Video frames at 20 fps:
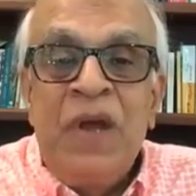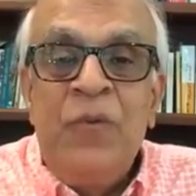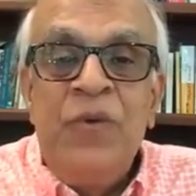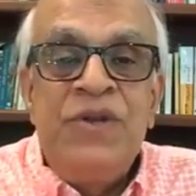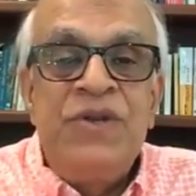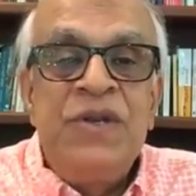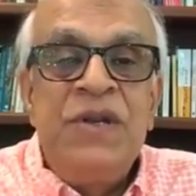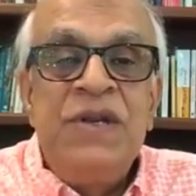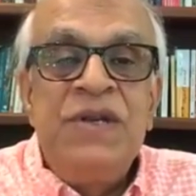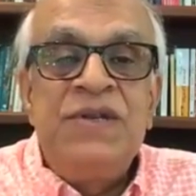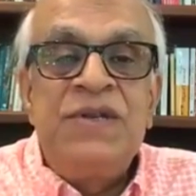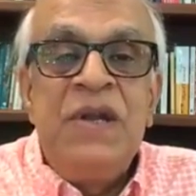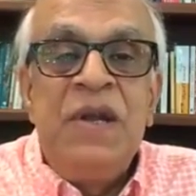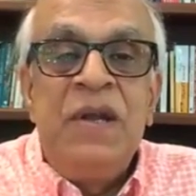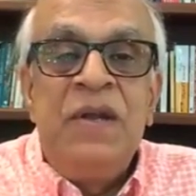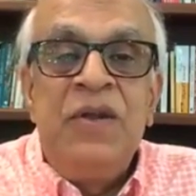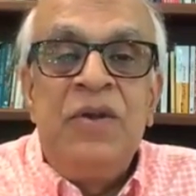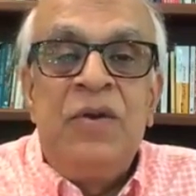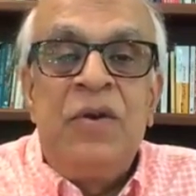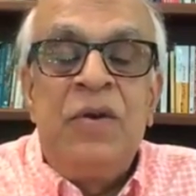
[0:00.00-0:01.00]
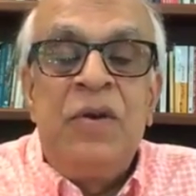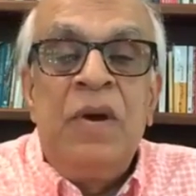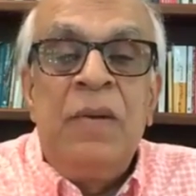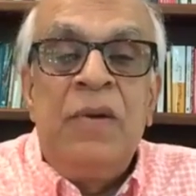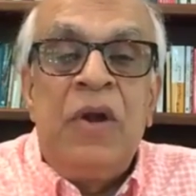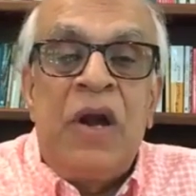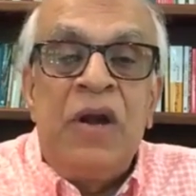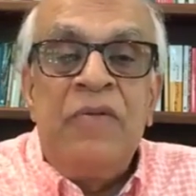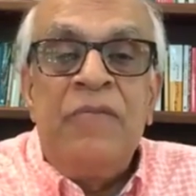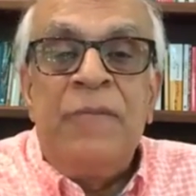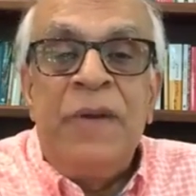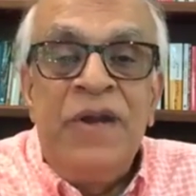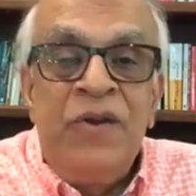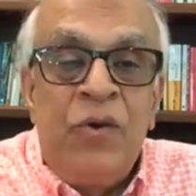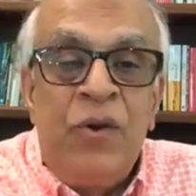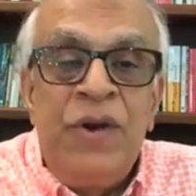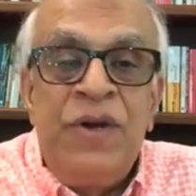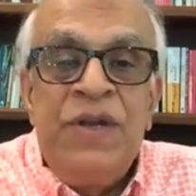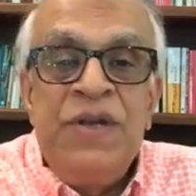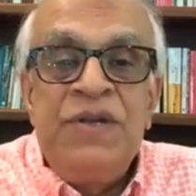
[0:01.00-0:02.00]
which is, a lot of
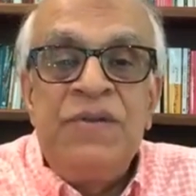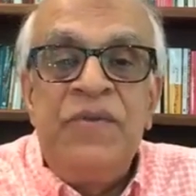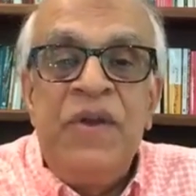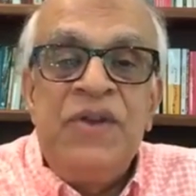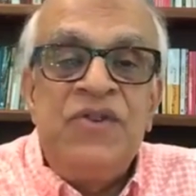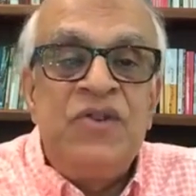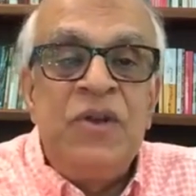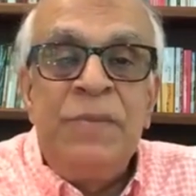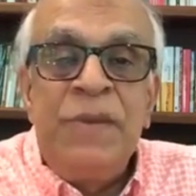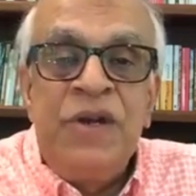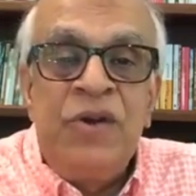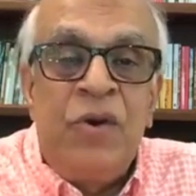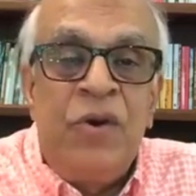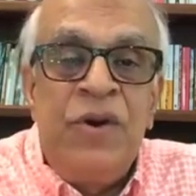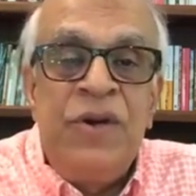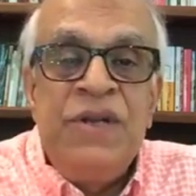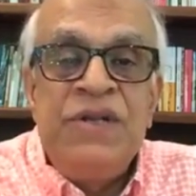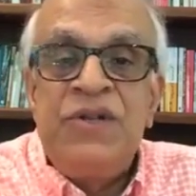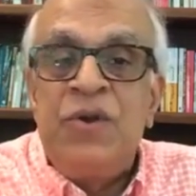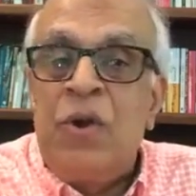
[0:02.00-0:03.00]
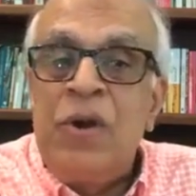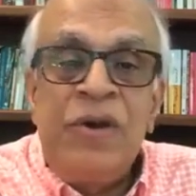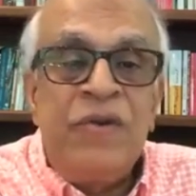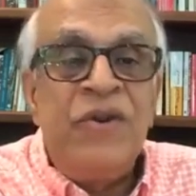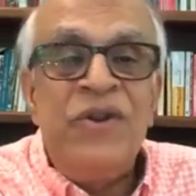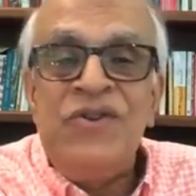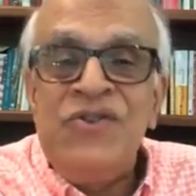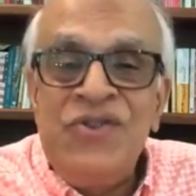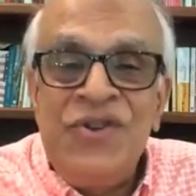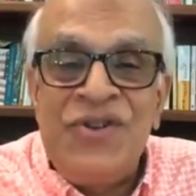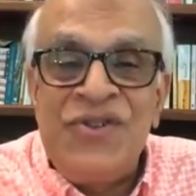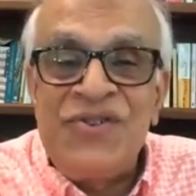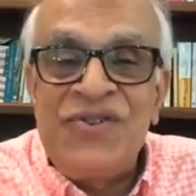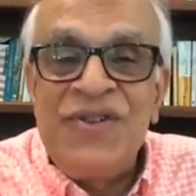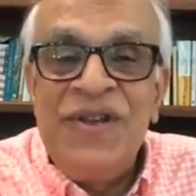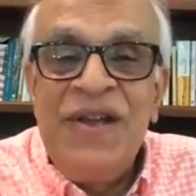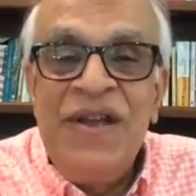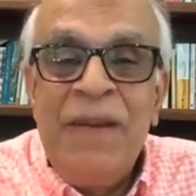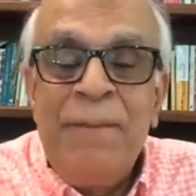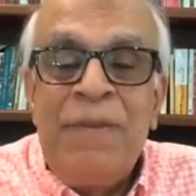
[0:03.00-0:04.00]
minorities, racial minorities, they're all
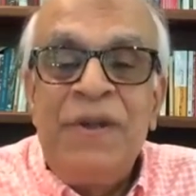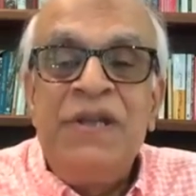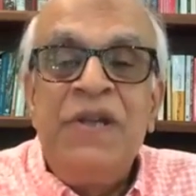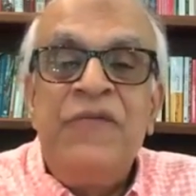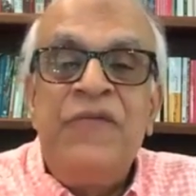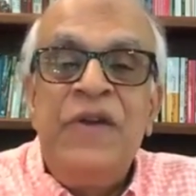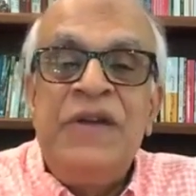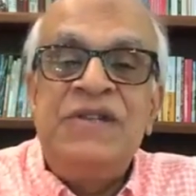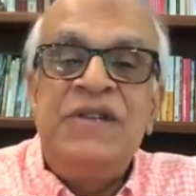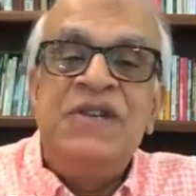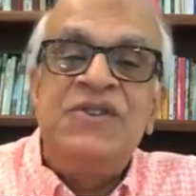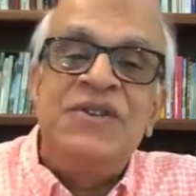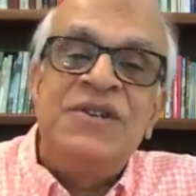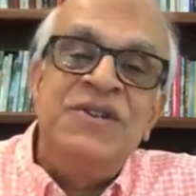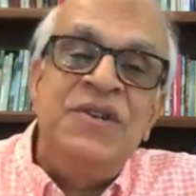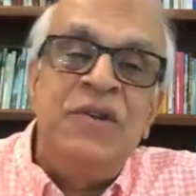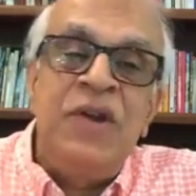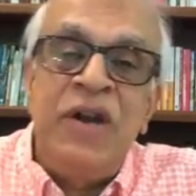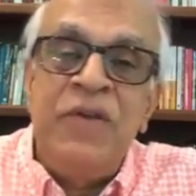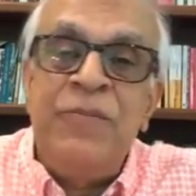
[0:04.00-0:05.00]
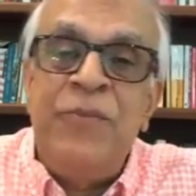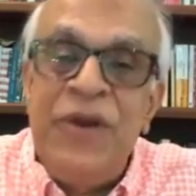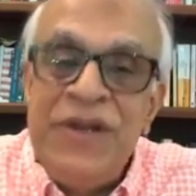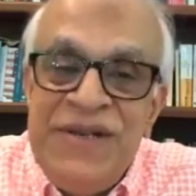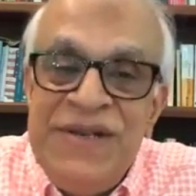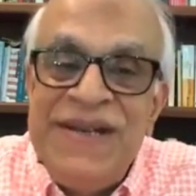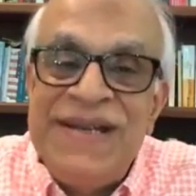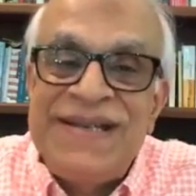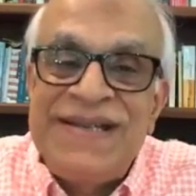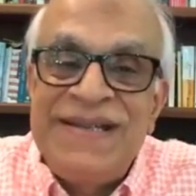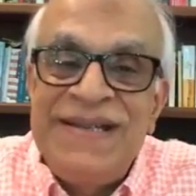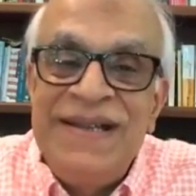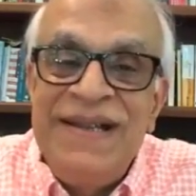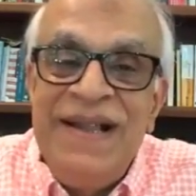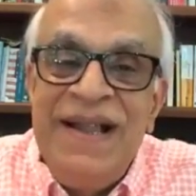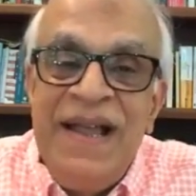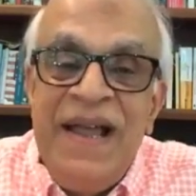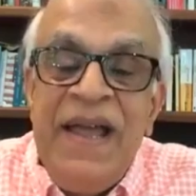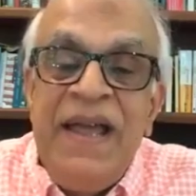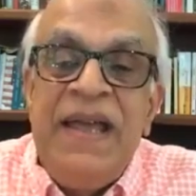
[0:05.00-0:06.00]
Christians, but they're facing such a lot of prejudice.
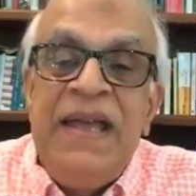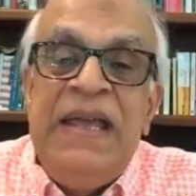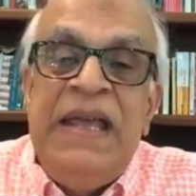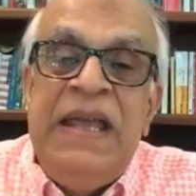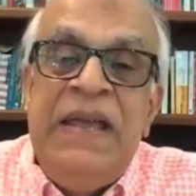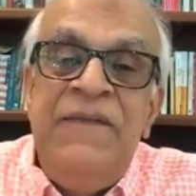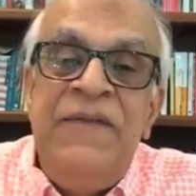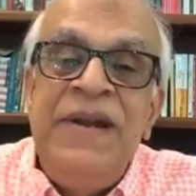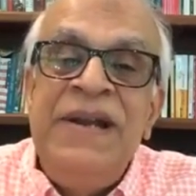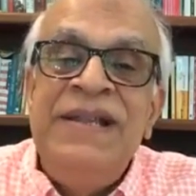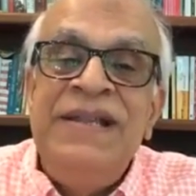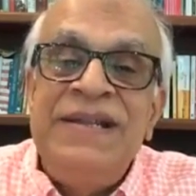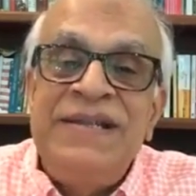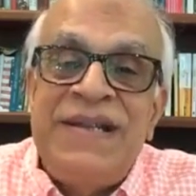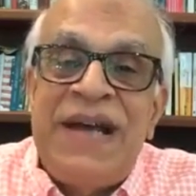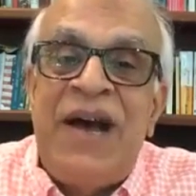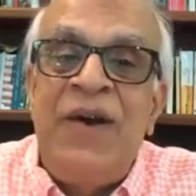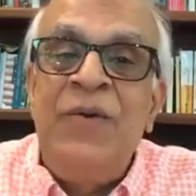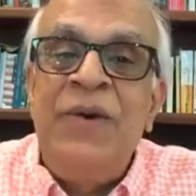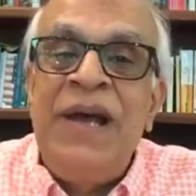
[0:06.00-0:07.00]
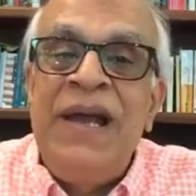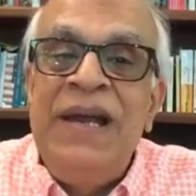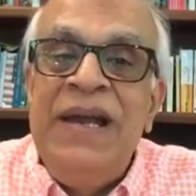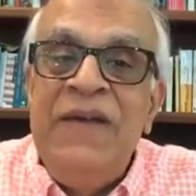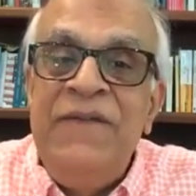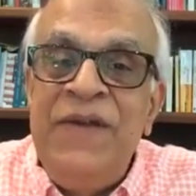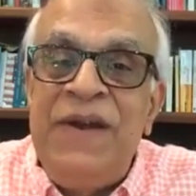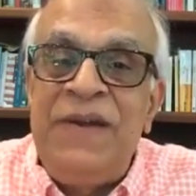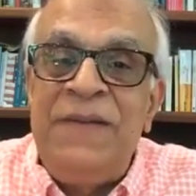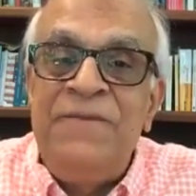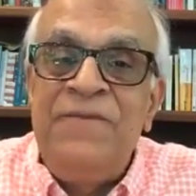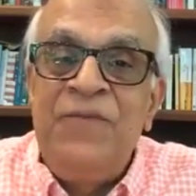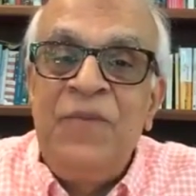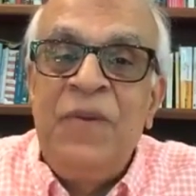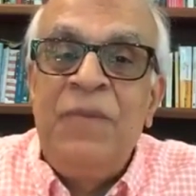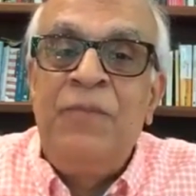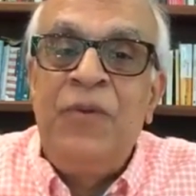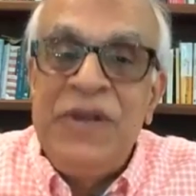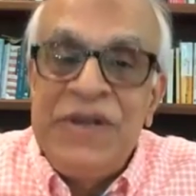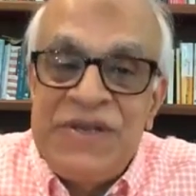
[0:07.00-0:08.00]
Even in the town I live in,
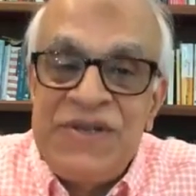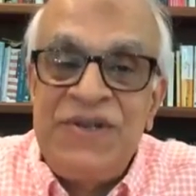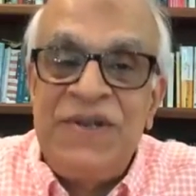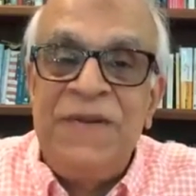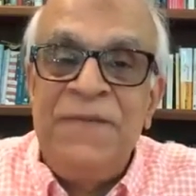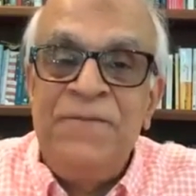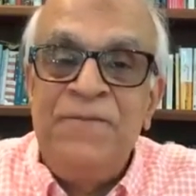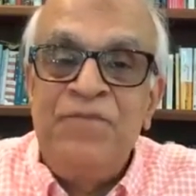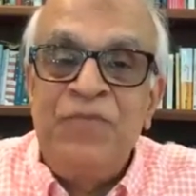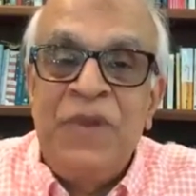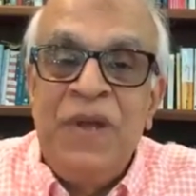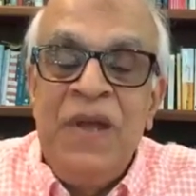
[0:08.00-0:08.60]
Princeton,